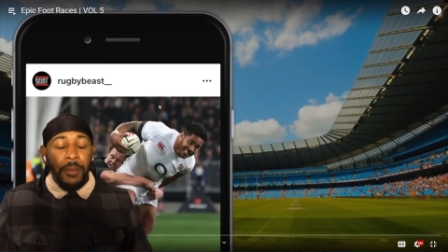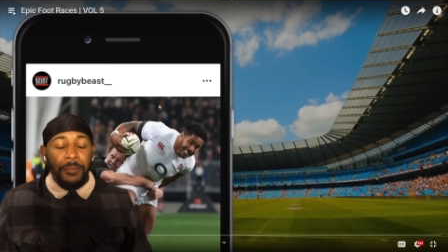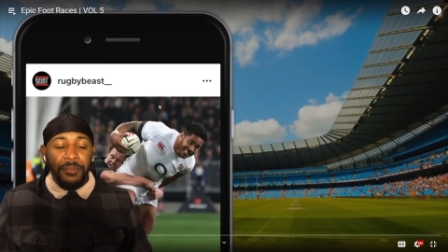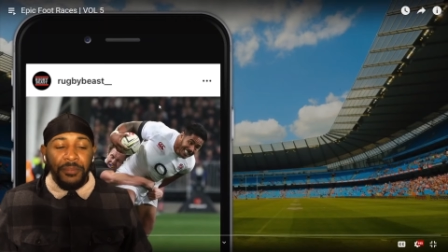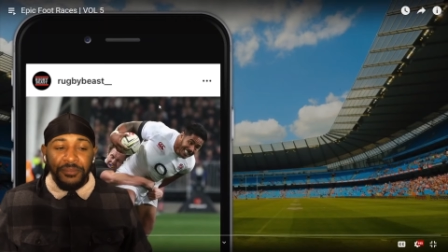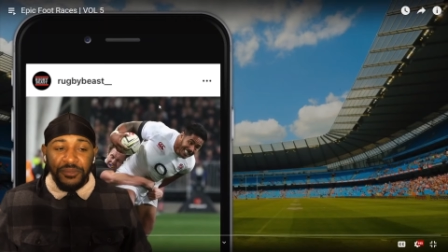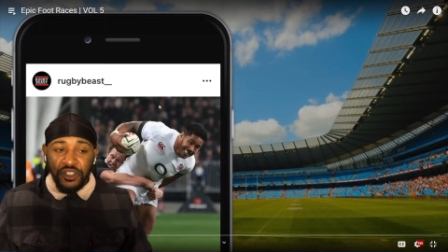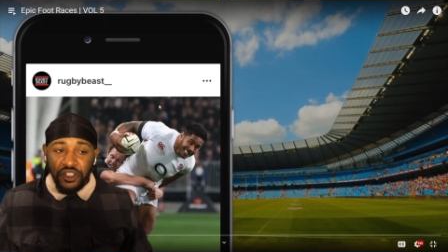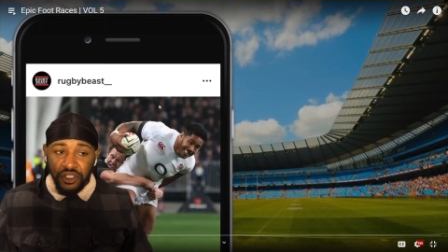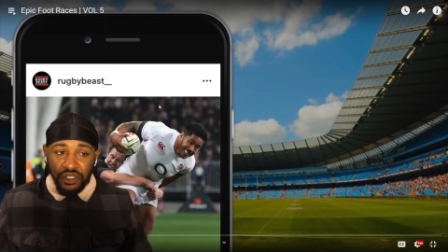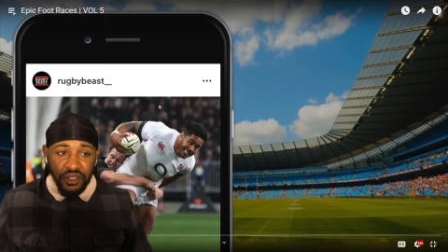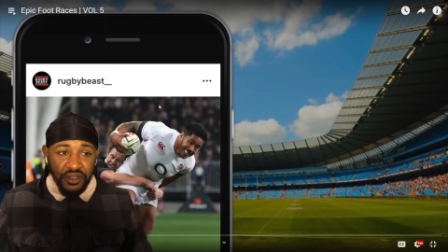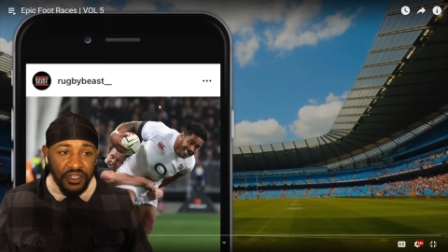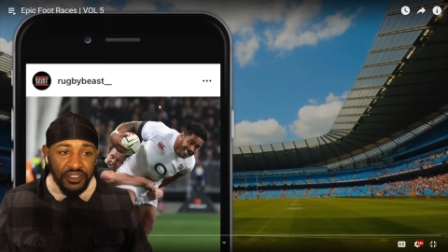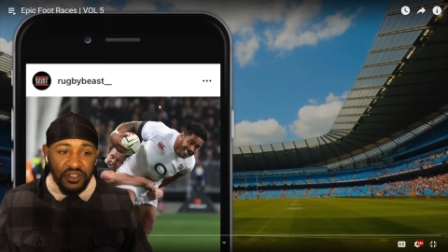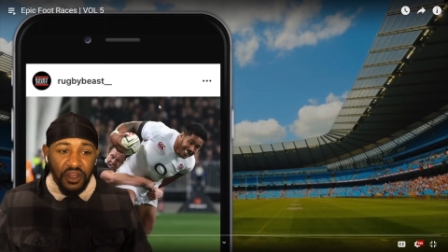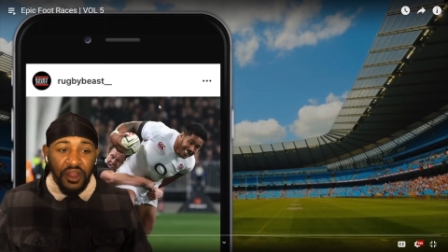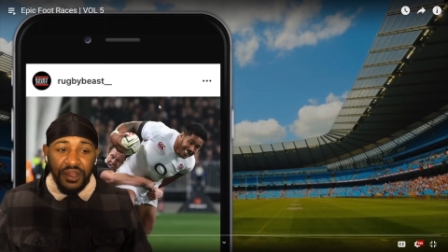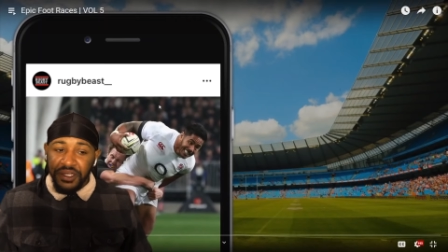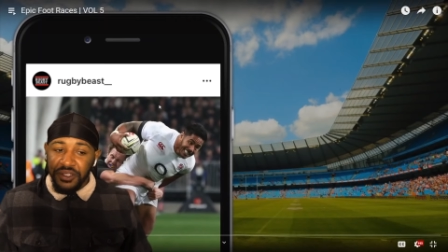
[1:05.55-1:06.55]
I'm sure
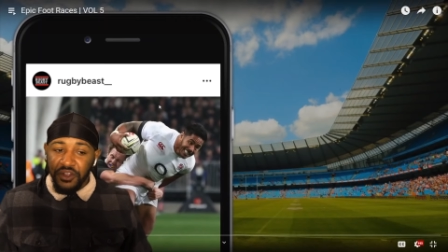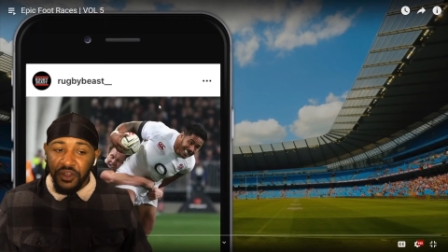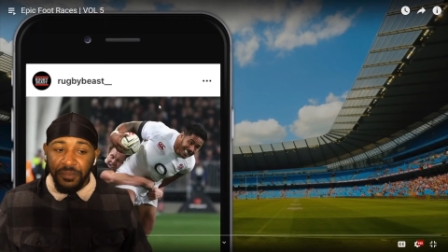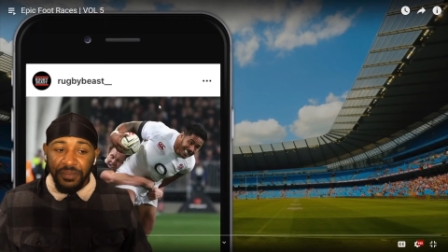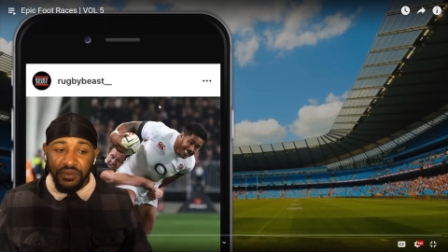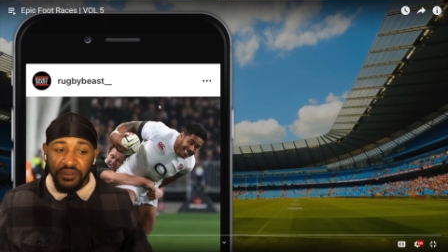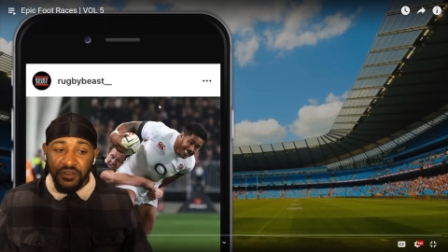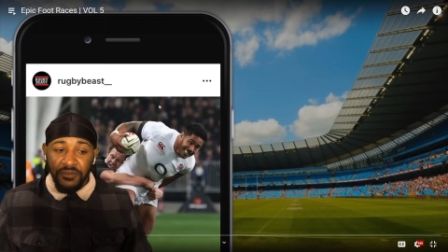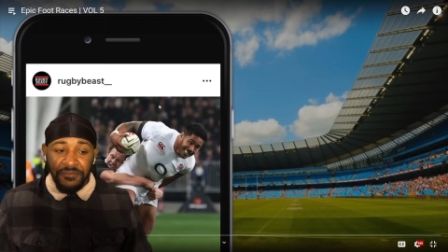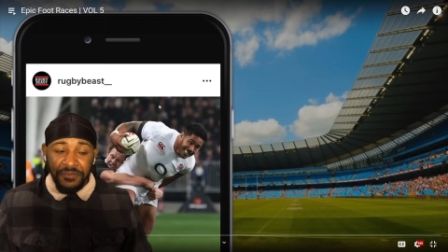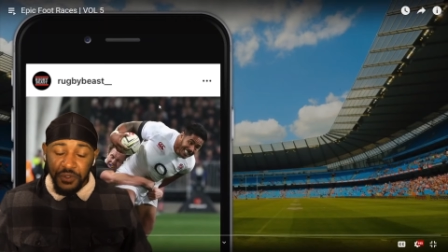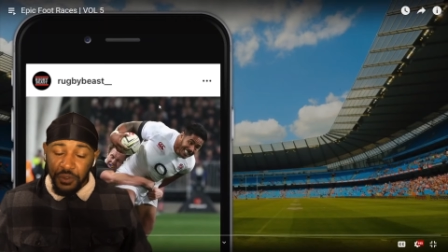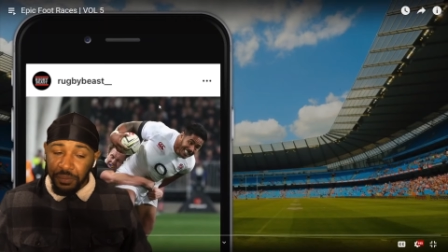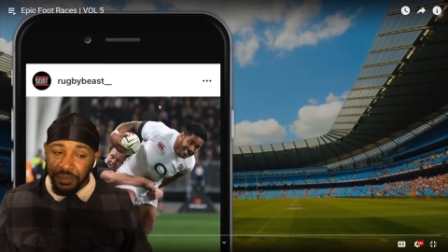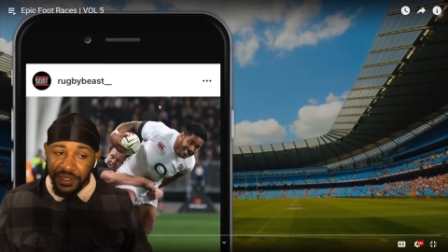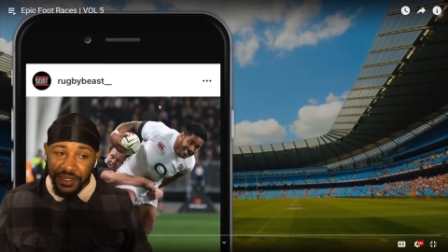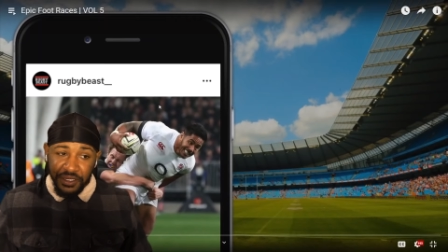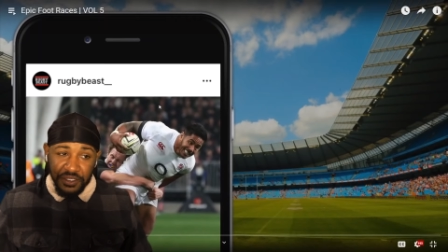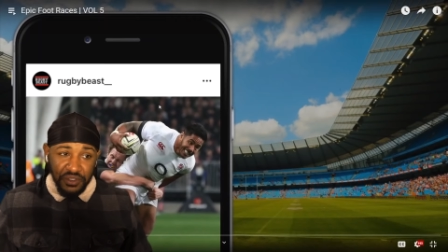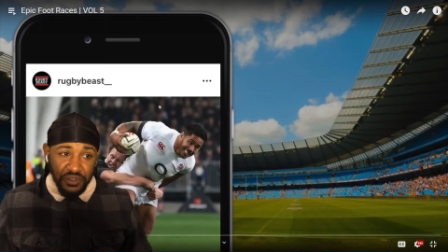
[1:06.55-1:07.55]
there's already going to be a few
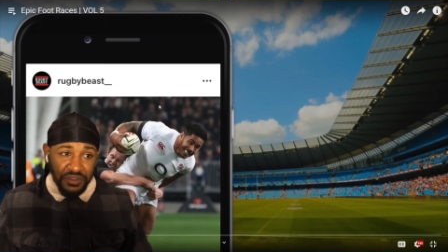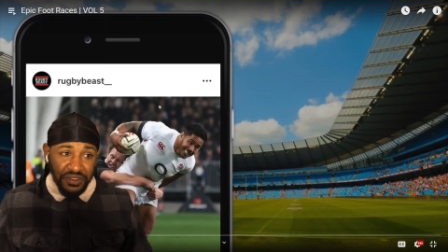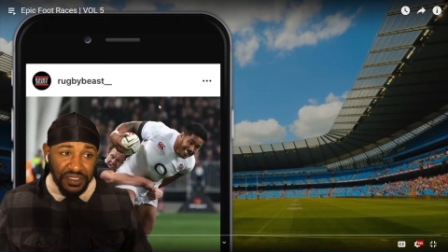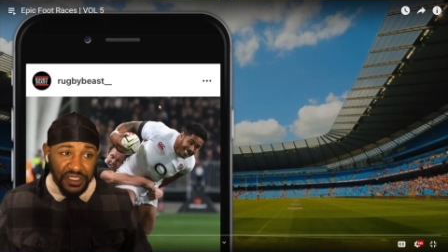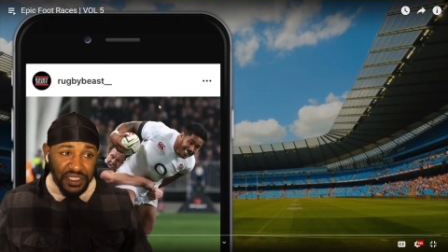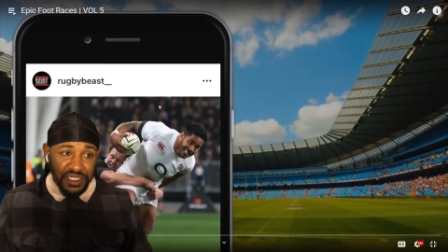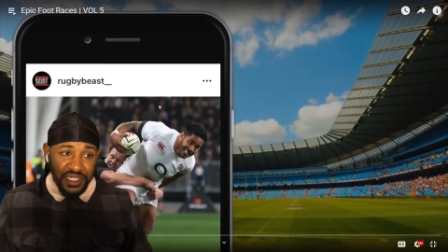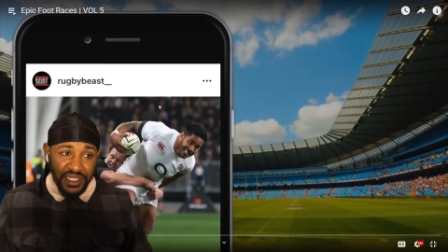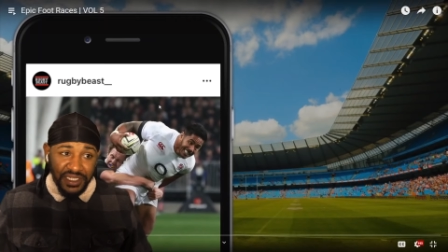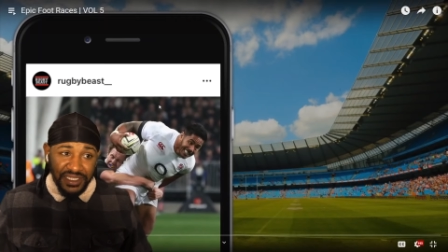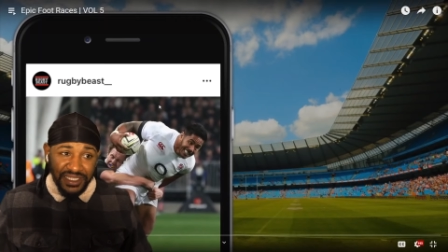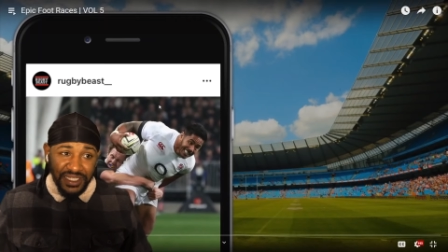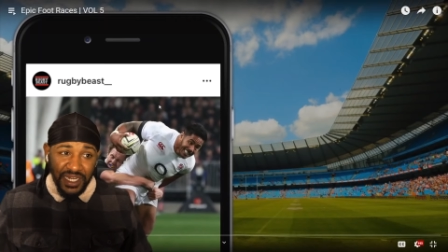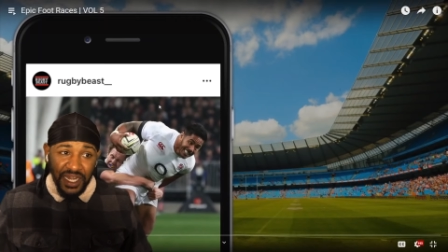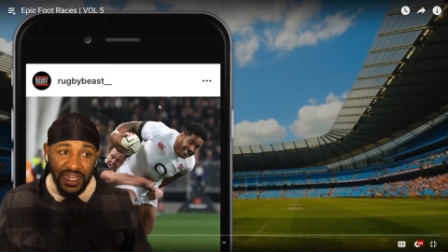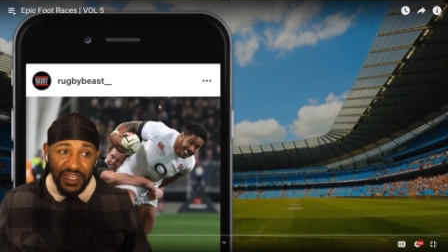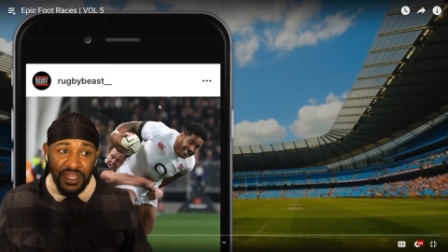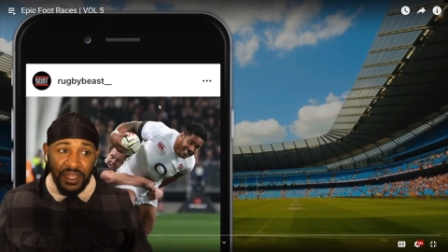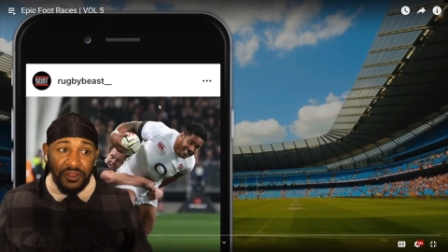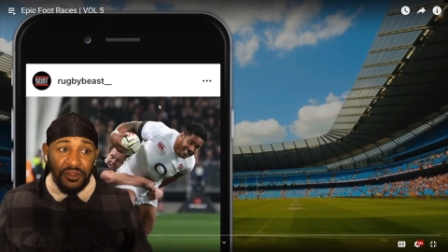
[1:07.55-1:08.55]
players on this list that
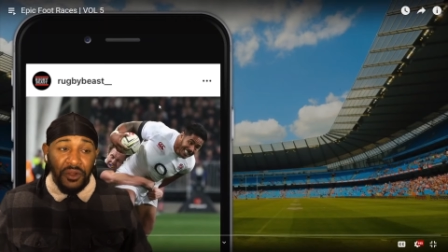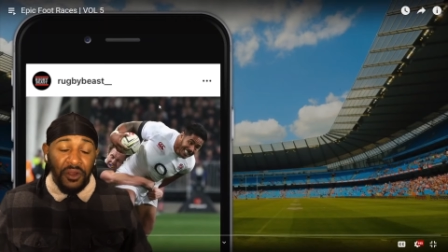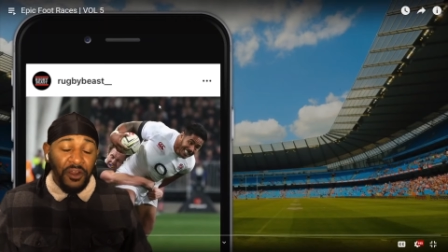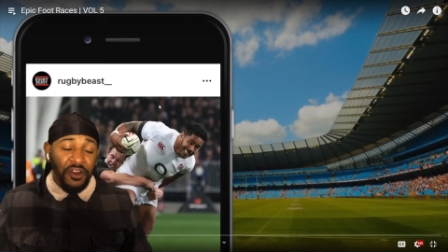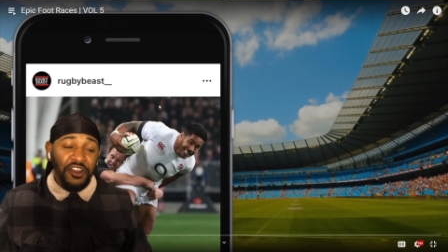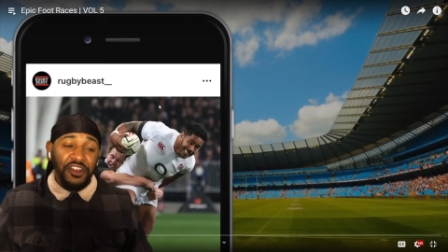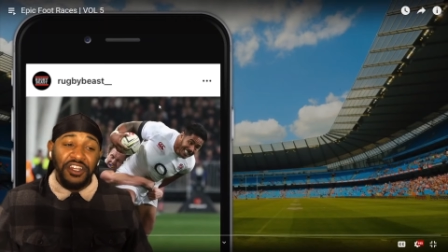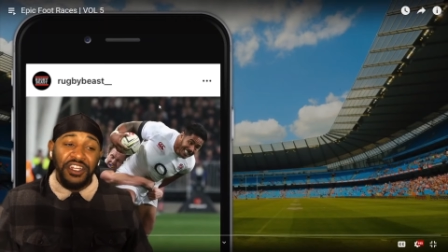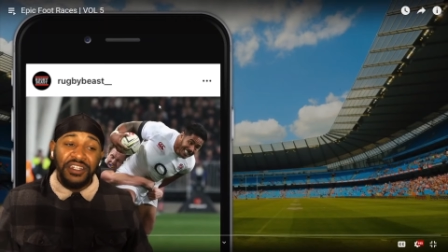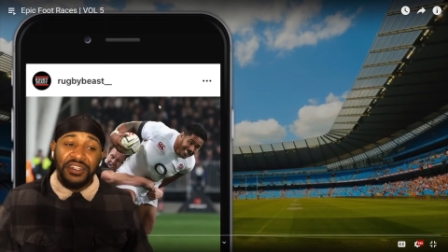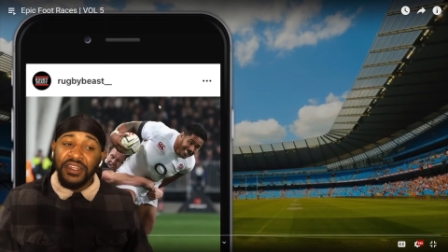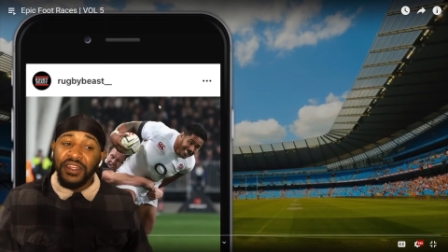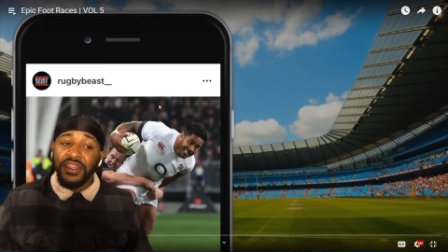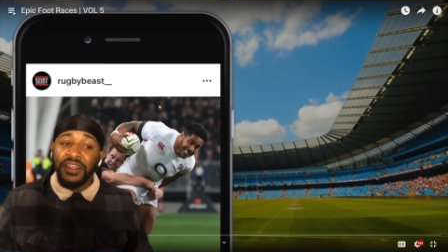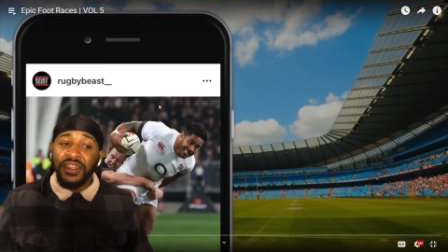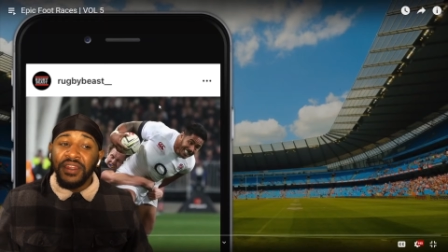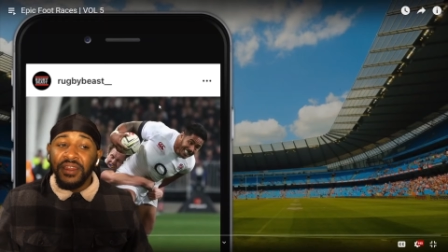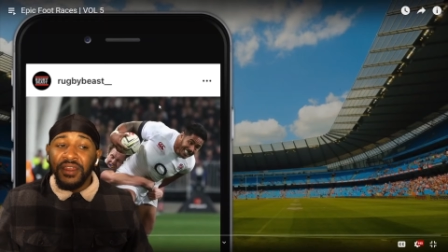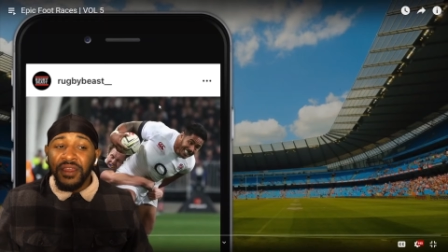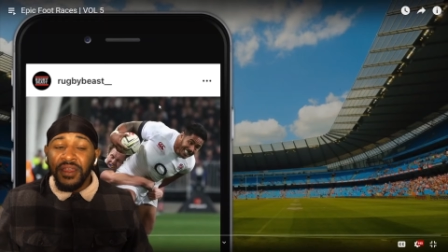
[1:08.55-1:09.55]
I either already
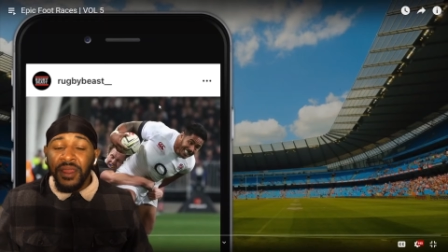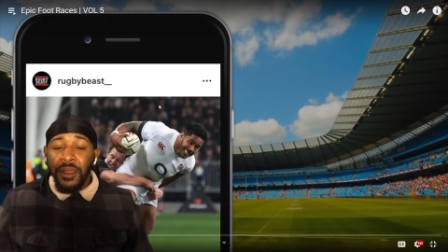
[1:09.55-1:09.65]
did,